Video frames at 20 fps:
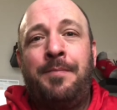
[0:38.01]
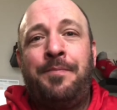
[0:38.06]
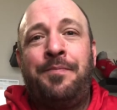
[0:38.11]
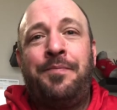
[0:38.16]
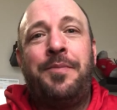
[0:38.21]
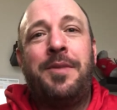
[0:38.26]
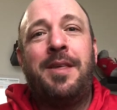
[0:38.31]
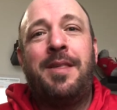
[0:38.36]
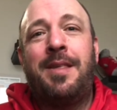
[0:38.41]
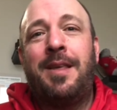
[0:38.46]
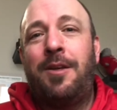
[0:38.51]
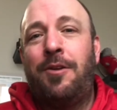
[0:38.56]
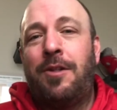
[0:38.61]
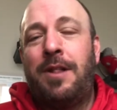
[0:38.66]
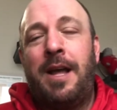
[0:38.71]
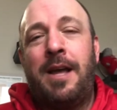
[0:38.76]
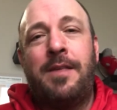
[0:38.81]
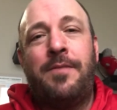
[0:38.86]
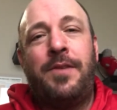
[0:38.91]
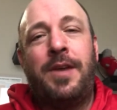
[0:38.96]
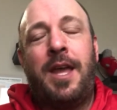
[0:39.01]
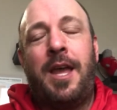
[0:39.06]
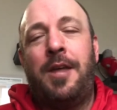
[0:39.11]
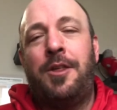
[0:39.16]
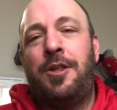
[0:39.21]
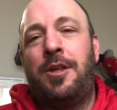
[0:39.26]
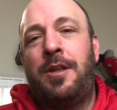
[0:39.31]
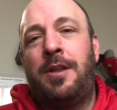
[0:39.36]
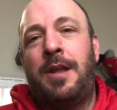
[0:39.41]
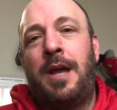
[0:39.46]
skill
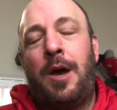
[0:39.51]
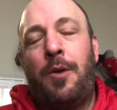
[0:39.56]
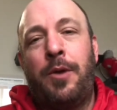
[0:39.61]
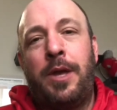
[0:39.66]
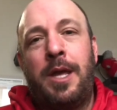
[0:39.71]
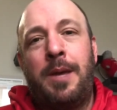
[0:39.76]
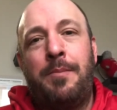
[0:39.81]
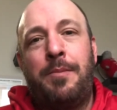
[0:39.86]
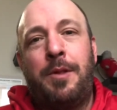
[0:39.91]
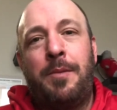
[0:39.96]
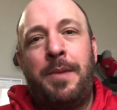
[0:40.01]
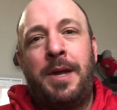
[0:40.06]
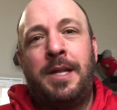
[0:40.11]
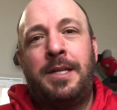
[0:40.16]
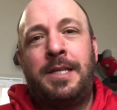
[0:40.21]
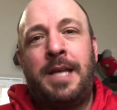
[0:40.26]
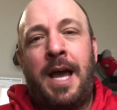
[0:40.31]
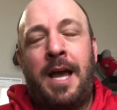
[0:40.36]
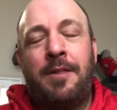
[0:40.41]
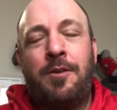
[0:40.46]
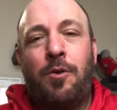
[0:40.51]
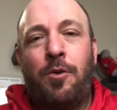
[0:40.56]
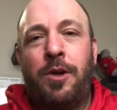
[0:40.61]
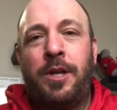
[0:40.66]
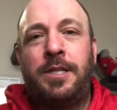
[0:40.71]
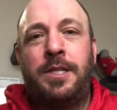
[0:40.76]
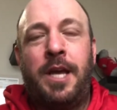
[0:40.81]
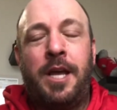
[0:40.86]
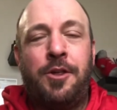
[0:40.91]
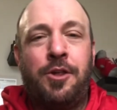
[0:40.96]
classification, how we implement task
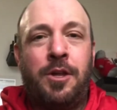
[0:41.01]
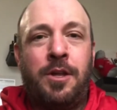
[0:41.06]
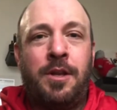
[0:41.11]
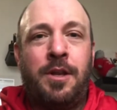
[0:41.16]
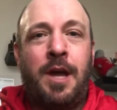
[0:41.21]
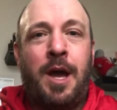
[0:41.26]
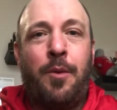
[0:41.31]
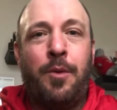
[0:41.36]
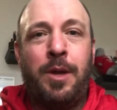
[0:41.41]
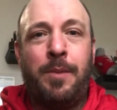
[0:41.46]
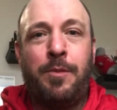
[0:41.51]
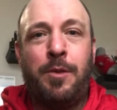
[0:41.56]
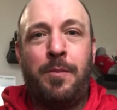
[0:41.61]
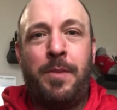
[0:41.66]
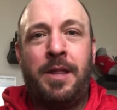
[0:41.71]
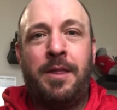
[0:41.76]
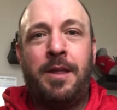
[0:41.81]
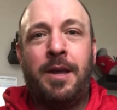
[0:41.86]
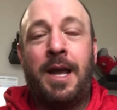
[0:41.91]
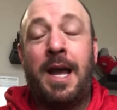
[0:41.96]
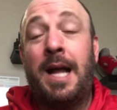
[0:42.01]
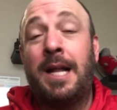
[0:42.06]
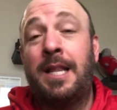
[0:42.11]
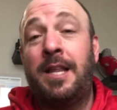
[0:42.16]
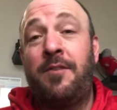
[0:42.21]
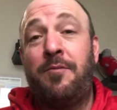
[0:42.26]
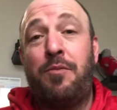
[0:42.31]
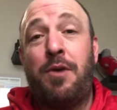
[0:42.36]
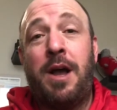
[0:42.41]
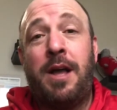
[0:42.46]
orientation, how we implement the
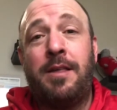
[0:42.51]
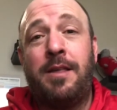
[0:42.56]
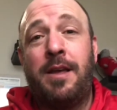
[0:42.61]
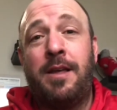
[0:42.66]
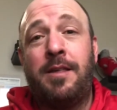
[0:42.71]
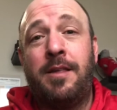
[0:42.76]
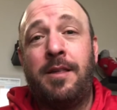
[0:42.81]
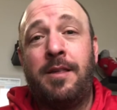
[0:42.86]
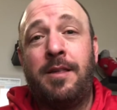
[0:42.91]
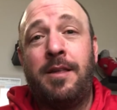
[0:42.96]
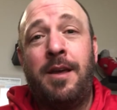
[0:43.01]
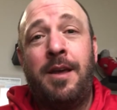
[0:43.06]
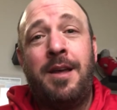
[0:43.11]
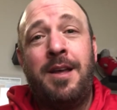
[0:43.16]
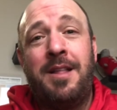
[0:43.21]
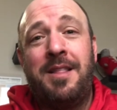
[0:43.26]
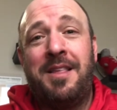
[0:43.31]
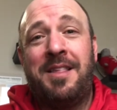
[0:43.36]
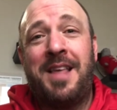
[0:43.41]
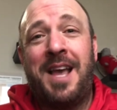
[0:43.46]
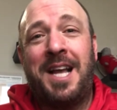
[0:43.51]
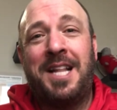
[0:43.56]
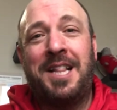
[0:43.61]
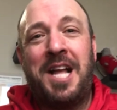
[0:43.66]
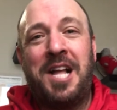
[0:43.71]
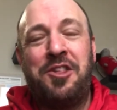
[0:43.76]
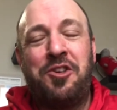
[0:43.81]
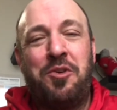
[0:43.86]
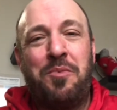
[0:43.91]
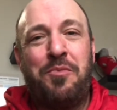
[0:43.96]
cognitive processes, the
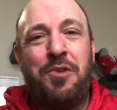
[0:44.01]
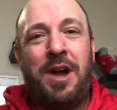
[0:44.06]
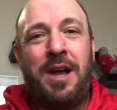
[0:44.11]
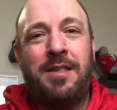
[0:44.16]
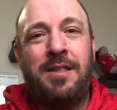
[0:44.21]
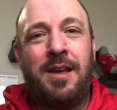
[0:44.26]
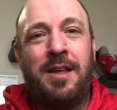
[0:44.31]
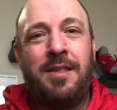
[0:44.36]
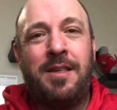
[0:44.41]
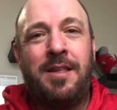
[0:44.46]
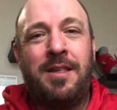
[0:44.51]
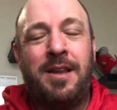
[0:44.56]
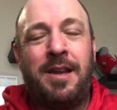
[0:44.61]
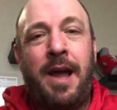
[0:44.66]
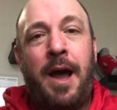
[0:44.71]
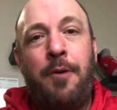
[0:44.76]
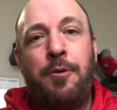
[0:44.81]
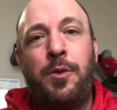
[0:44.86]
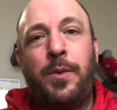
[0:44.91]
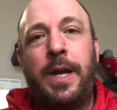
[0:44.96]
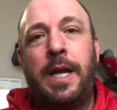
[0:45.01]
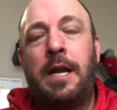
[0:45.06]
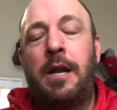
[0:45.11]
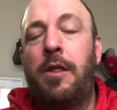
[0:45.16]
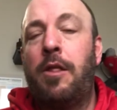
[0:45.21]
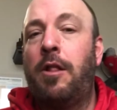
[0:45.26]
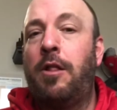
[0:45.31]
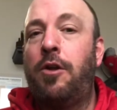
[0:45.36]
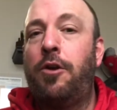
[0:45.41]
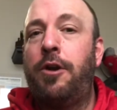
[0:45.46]
psychological processes, and now as we get into
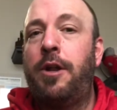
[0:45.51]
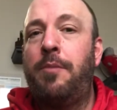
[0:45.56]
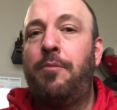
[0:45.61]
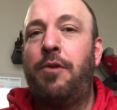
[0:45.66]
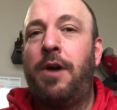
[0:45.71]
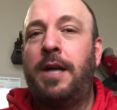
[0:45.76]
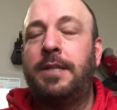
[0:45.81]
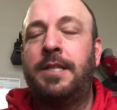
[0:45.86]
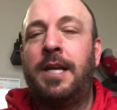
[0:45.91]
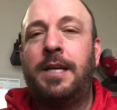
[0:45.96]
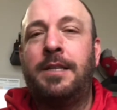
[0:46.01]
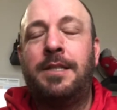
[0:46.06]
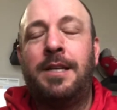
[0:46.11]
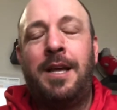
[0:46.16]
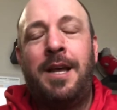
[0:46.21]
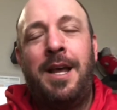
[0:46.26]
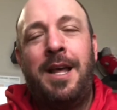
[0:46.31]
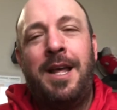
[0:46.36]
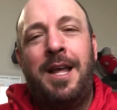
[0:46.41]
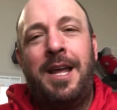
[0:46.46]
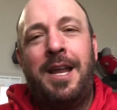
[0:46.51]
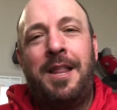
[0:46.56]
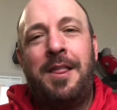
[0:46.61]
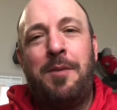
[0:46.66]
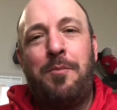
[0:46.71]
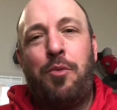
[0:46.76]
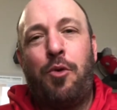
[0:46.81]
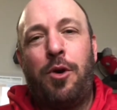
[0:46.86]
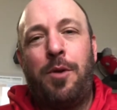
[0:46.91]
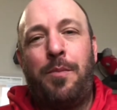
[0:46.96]
the learning process, and it's an
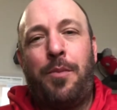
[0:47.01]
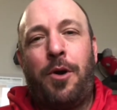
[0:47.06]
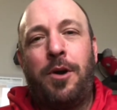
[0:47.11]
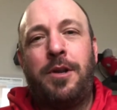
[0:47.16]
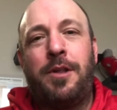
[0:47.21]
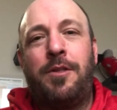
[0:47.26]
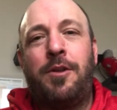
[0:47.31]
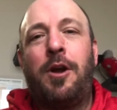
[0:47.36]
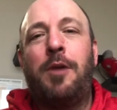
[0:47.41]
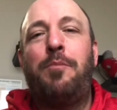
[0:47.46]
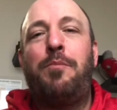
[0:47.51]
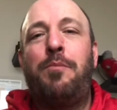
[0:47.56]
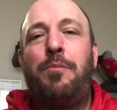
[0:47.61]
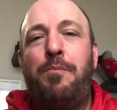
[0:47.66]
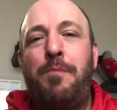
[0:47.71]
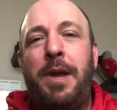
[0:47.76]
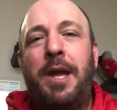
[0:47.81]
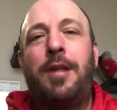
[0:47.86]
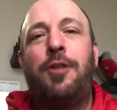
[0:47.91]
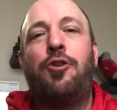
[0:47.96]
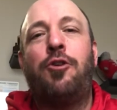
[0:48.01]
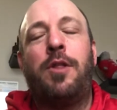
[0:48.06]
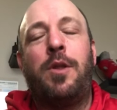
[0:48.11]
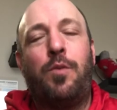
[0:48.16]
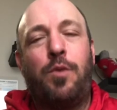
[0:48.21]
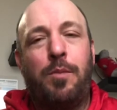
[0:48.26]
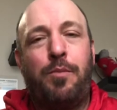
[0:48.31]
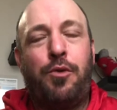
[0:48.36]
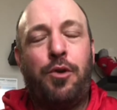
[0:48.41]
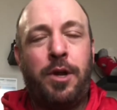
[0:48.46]
important part to start making sure that
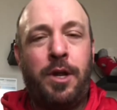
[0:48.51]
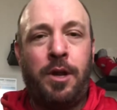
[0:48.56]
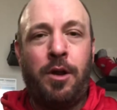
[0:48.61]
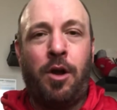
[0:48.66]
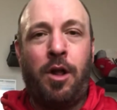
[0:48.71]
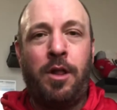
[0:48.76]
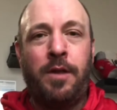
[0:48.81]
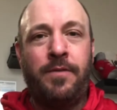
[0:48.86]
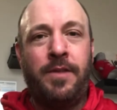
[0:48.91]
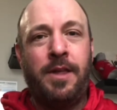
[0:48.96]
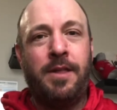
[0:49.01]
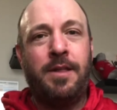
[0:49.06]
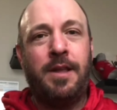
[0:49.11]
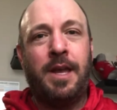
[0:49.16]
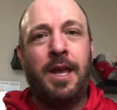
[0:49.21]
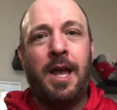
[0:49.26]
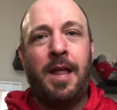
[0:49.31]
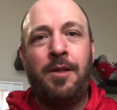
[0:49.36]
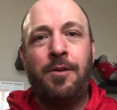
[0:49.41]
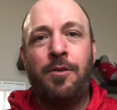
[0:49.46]
we're putting all of these together.